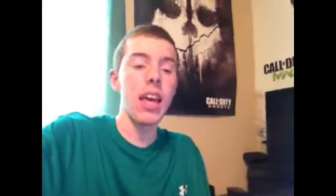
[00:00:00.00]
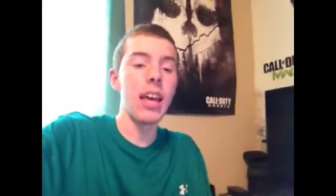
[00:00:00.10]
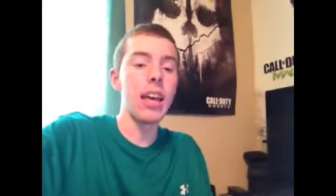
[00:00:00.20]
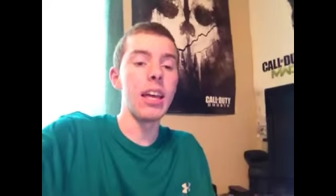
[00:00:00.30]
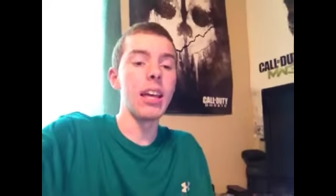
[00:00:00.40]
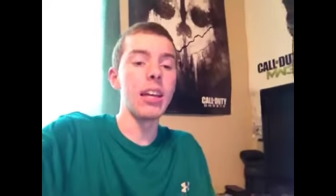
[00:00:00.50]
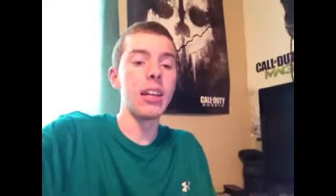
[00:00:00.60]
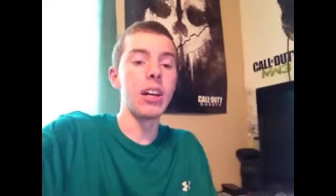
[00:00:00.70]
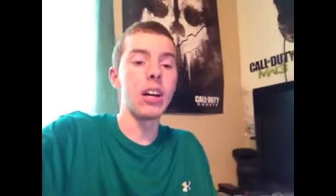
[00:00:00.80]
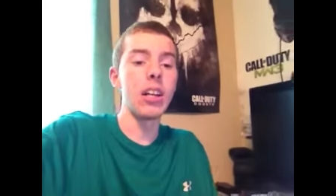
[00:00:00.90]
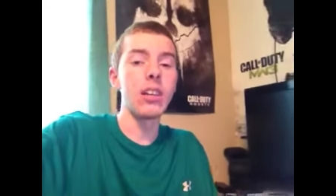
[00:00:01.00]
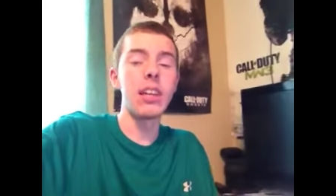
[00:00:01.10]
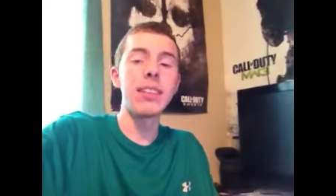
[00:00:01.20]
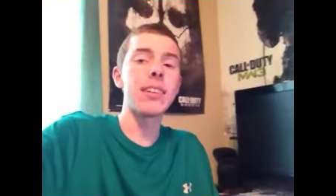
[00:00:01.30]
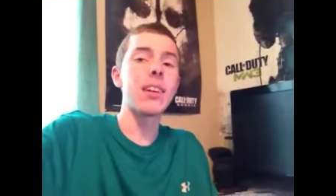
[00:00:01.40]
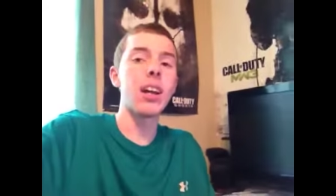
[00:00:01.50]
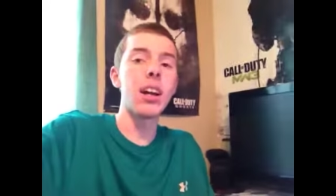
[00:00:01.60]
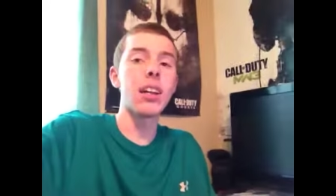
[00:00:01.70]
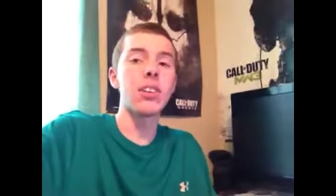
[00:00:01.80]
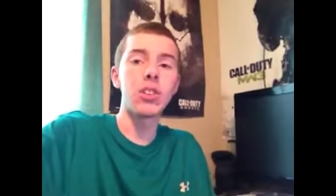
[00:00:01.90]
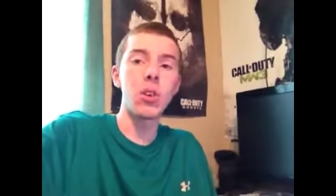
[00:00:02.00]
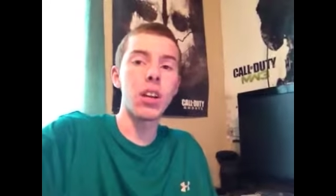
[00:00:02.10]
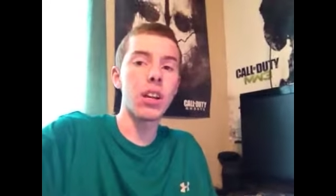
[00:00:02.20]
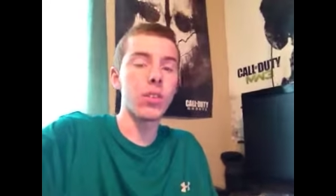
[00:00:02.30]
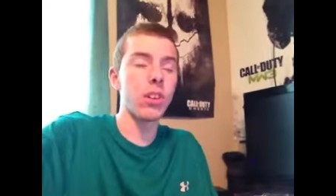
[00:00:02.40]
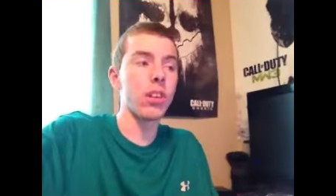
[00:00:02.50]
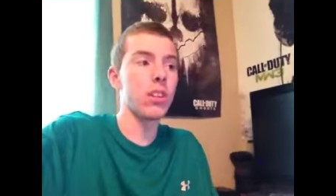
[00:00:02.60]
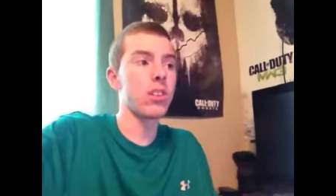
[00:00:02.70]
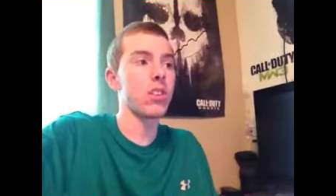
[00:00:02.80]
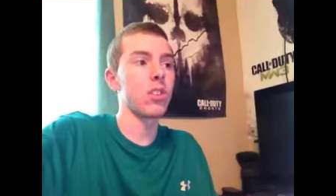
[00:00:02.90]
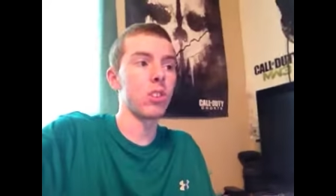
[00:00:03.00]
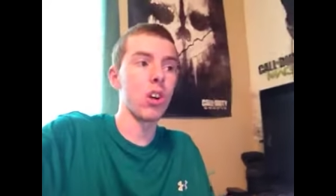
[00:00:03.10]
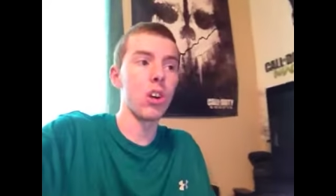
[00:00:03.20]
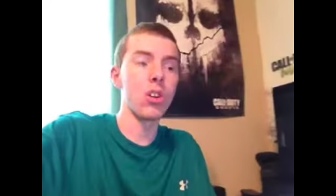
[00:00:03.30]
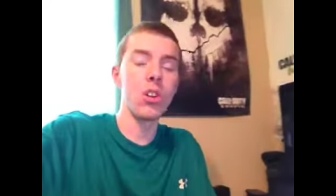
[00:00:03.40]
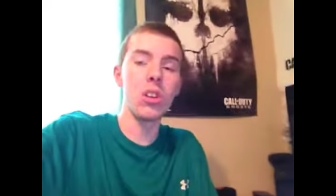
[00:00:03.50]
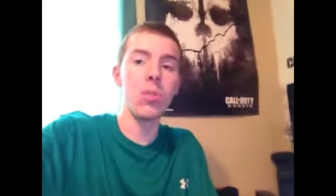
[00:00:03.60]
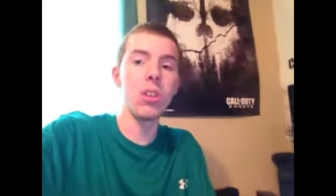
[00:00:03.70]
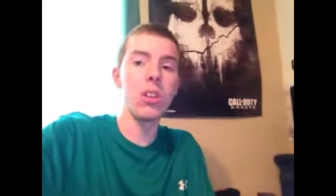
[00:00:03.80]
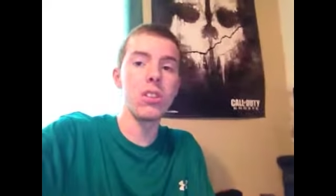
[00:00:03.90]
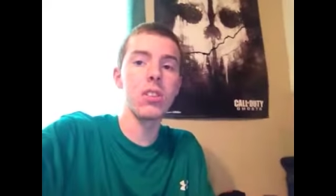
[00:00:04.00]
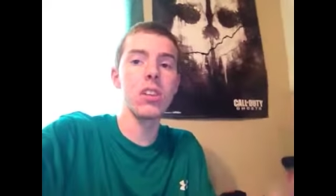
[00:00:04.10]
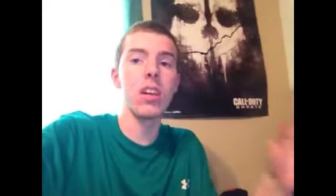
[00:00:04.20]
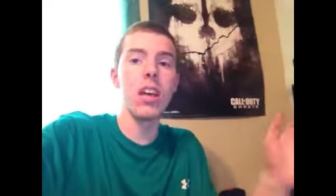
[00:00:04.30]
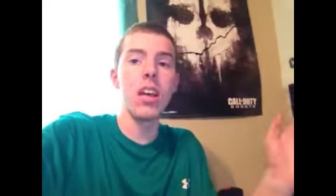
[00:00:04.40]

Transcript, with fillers: and uh, they said, alright, let's go ahead and release it. So Call of Duty released it.